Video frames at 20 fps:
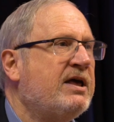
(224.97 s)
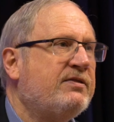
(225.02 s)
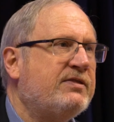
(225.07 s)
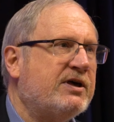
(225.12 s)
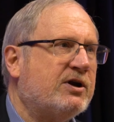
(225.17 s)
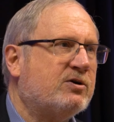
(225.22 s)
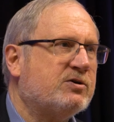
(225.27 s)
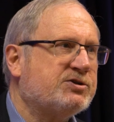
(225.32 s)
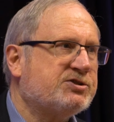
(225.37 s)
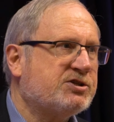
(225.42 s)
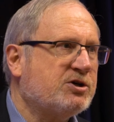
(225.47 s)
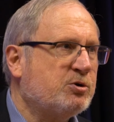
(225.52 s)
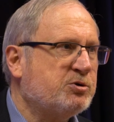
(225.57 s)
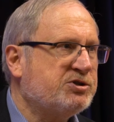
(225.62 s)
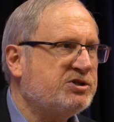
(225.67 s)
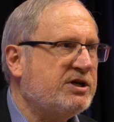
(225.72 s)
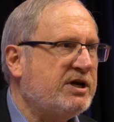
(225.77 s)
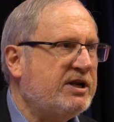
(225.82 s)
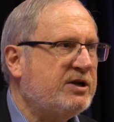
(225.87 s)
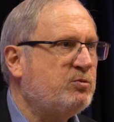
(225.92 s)
that are
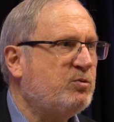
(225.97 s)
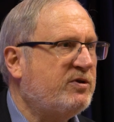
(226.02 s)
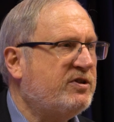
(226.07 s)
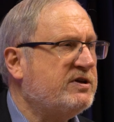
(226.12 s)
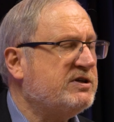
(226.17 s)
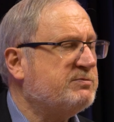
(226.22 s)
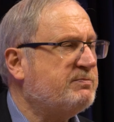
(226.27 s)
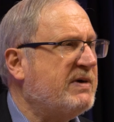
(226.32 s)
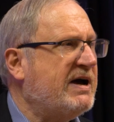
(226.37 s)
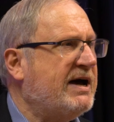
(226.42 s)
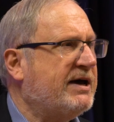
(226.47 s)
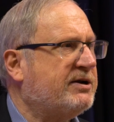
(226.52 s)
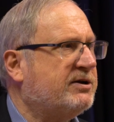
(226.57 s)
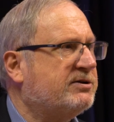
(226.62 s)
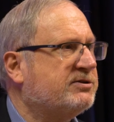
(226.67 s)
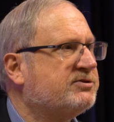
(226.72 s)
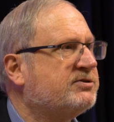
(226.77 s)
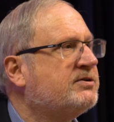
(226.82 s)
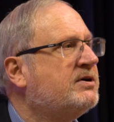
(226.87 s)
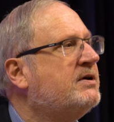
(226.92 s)
associated with these
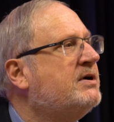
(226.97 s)
battles.